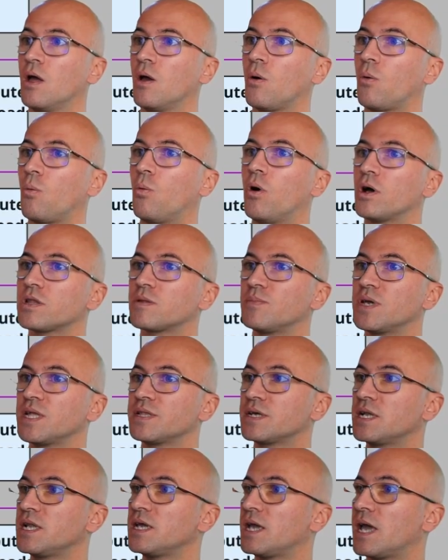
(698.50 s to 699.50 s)
What
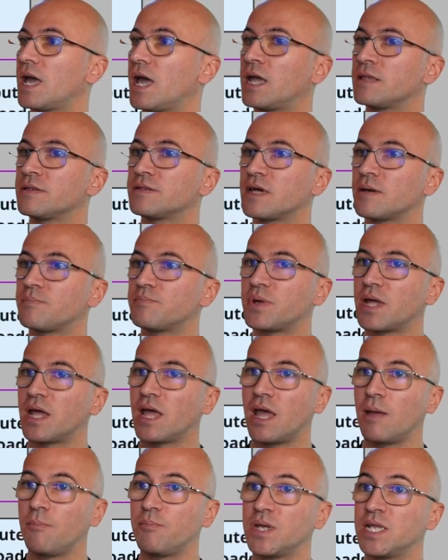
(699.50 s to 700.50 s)
basically ends up
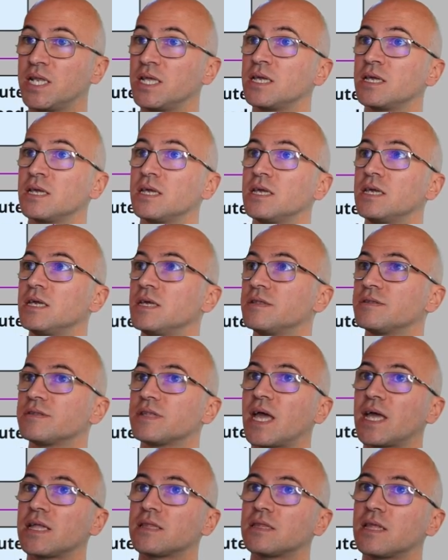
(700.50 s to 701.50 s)
happening is
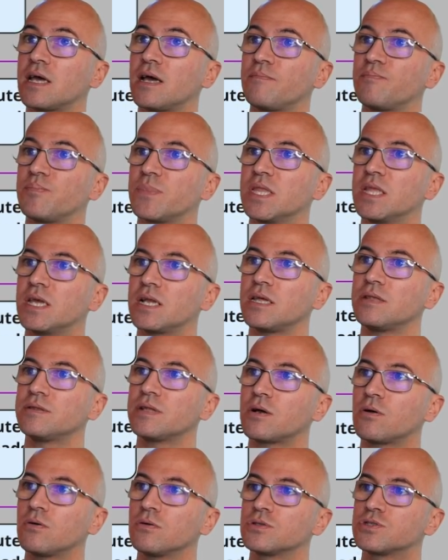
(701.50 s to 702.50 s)
that um, there is a
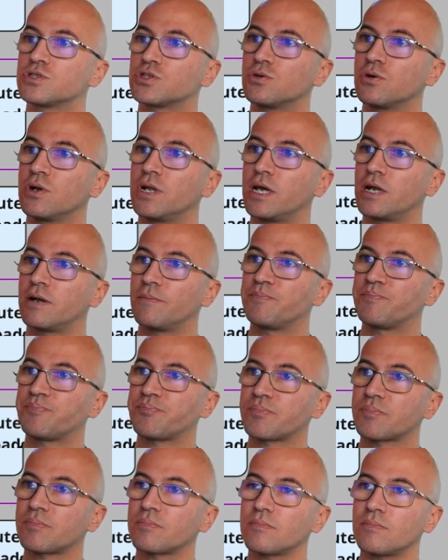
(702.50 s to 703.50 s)
controller
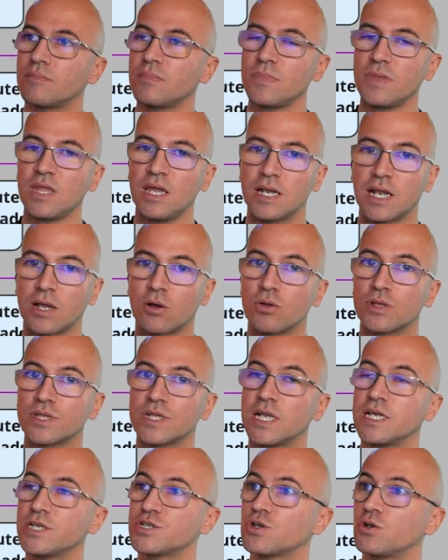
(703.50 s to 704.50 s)

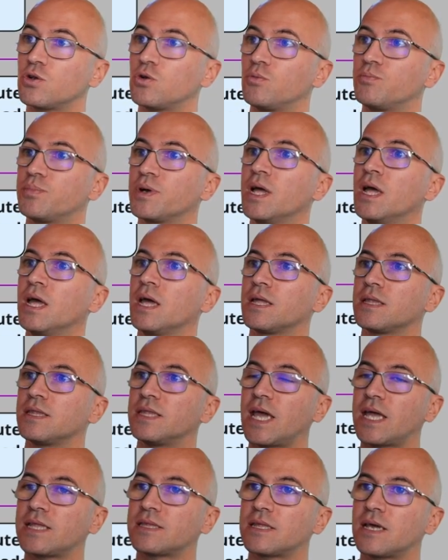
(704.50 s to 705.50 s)
reconciliation loop
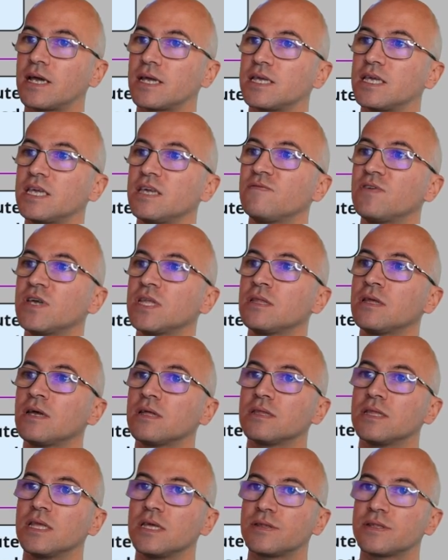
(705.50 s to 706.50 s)
that uh, given
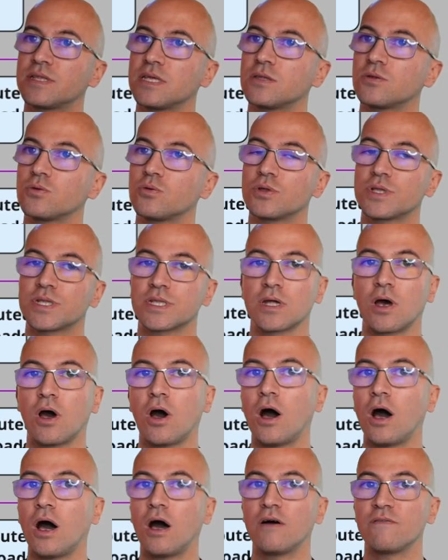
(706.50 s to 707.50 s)
the status
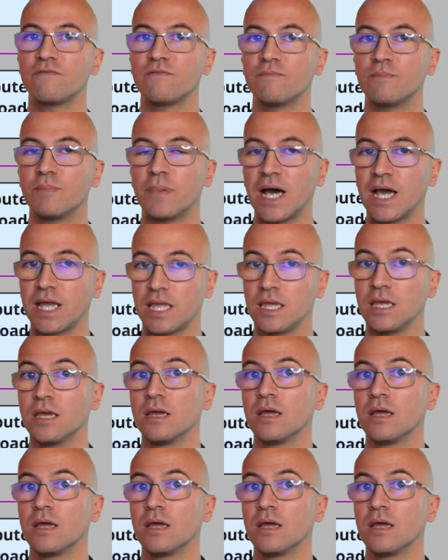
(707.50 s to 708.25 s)
of my